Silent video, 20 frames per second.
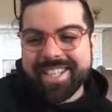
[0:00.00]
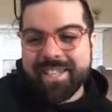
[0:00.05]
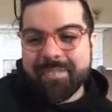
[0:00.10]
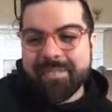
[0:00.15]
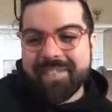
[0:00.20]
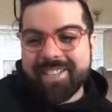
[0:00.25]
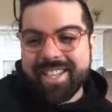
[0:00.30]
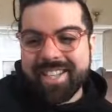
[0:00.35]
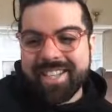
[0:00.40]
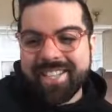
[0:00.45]
Get
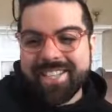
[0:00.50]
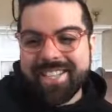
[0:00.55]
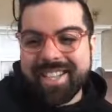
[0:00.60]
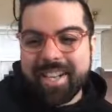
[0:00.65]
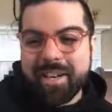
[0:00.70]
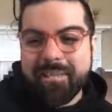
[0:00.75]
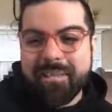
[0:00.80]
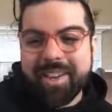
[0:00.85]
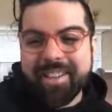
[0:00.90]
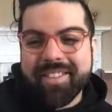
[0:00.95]
some sun,
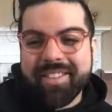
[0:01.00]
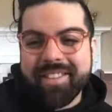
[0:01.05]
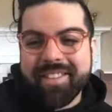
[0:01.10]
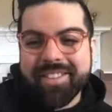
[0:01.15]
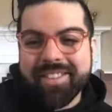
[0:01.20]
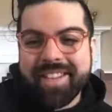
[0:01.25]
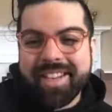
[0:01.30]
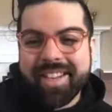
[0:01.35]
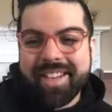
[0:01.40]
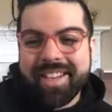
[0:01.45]
take a breath
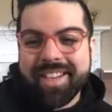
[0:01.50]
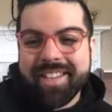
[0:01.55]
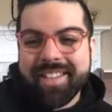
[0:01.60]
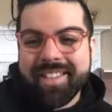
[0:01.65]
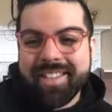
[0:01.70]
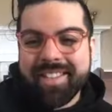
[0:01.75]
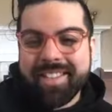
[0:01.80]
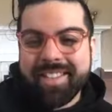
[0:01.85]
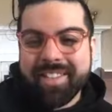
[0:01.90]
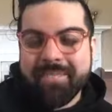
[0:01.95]

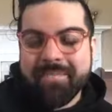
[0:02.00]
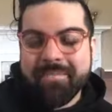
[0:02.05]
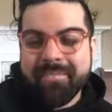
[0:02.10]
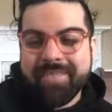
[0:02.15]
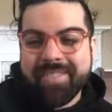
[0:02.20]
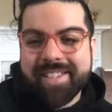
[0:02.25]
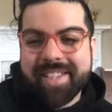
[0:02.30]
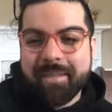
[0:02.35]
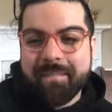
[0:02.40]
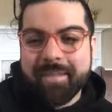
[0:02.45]
outside,
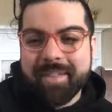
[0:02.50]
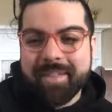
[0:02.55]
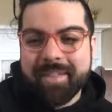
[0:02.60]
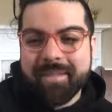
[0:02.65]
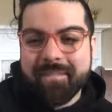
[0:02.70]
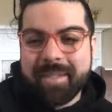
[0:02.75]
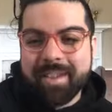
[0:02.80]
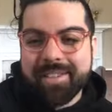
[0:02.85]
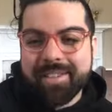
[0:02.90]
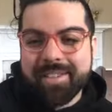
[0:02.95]
um, send me
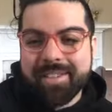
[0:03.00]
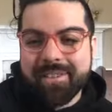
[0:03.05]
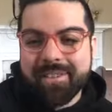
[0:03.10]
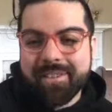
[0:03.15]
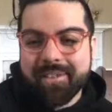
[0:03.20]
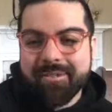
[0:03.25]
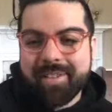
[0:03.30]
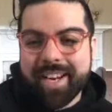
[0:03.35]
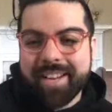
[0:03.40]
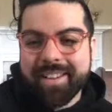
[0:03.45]
a
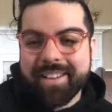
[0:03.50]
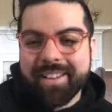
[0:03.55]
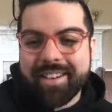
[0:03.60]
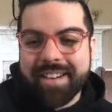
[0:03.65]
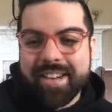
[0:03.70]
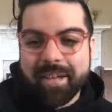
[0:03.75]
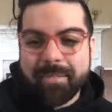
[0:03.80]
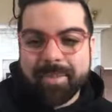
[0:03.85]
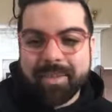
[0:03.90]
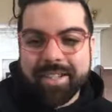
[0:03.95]
message or write in the
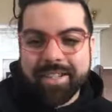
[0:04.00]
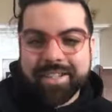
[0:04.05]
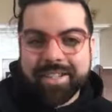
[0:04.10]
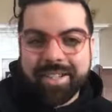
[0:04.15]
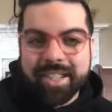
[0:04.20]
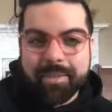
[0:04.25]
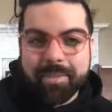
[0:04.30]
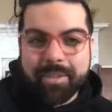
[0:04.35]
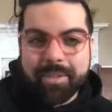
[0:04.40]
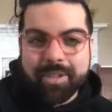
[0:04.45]
comments
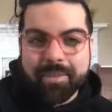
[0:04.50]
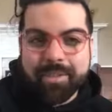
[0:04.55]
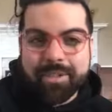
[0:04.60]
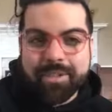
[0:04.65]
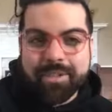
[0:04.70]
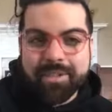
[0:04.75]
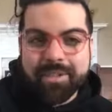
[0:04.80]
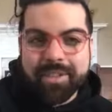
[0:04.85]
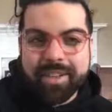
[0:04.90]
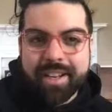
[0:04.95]
to let me know
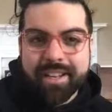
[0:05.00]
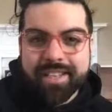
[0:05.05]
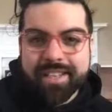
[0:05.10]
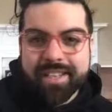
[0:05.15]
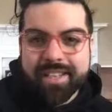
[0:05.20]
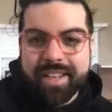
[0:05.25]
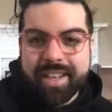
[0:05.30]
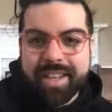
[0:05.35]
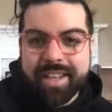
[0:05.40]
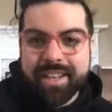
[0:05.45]
what you thought
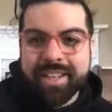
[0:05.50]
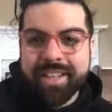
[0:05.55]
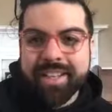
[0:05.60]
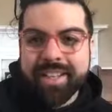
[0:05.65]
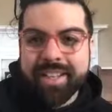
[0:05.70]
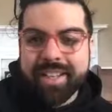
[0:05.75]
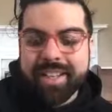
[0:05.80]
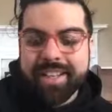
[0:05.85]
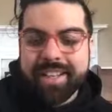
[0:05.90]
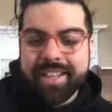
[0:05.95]
today.
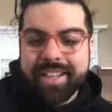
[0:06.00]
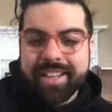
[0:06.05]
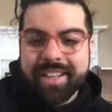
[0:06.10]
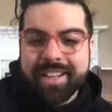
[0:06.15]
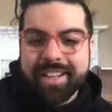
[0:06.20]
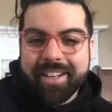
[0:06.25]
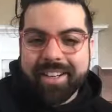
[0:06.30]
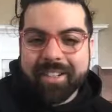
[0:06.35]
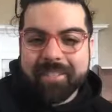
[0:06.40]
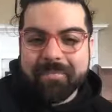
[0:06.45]

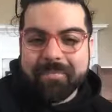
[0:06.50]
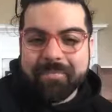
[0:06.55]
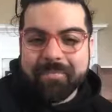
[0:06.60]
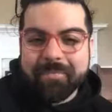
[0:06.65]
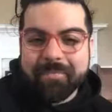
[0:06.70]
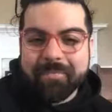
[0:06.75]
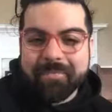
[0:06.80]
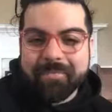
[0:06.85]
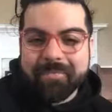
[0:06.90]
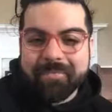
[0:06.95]

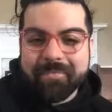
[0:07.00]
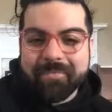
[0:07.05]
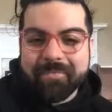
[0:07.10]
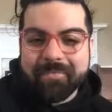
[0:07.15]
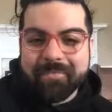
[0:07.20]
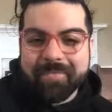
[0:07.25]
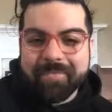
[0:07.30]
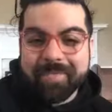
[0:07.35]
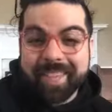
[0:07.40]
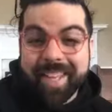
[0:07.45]
Um,
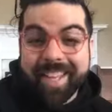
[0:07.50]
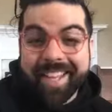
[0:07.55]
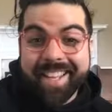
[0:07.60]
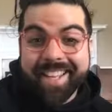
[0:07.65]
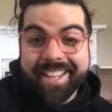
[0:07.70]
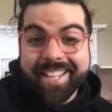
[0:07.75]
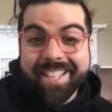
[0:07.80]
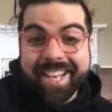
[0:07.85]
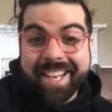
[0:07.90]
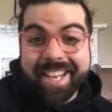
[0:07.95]

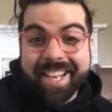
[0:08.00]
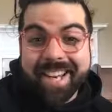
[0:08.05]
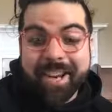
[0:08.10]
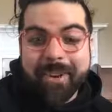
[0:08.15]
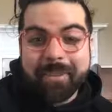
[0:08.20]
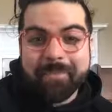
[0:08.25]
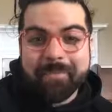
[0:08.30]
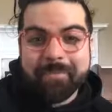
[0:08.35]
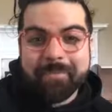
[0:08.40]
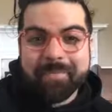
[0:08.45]
and take
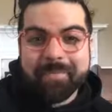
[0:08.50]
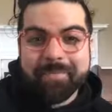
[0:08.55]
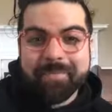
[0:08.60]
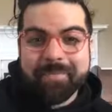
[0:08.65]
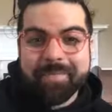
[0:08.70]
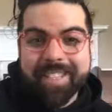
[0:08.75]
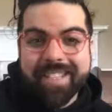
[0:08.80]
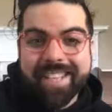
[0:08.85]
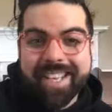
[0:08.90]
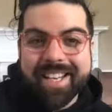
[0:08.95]
care.
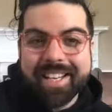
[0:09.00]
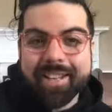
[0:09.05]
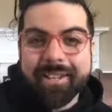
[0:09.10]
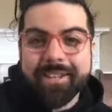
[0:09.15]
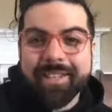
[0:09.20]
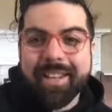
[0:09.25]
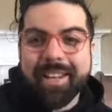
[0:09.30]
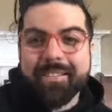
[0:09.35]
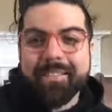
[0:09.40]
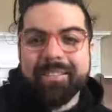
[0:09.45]
Sending
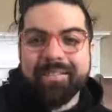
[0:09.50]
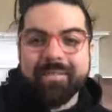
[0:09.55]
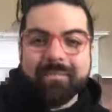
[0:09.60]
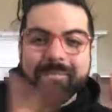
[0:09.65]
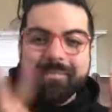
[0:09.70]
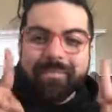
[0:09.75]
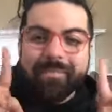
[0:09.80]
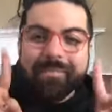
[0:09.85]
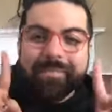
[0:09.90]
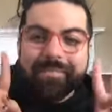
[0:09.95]
you love.
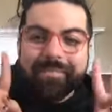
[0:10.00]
